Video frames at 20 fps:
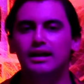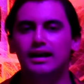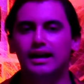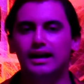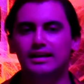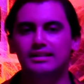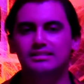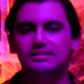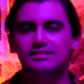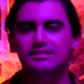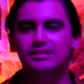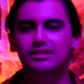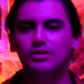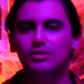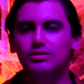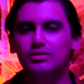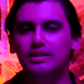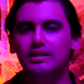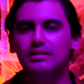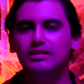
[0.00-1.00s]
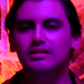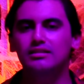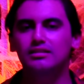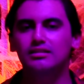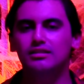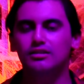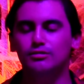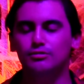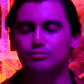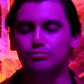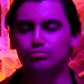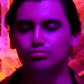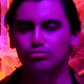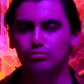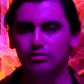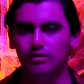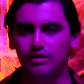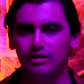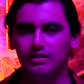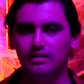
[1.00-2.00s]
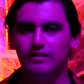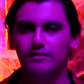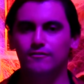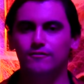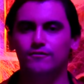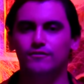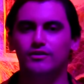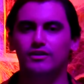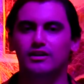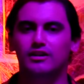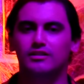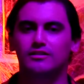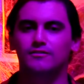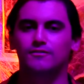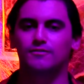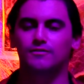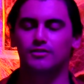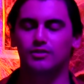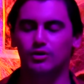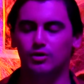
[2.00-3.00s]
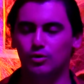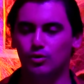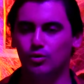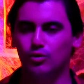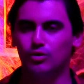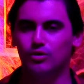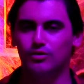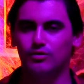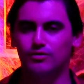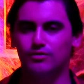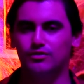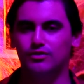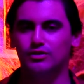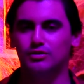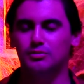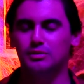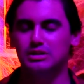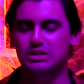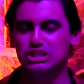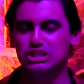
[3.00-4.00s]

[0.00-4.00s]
I still think this is a really fun horror film in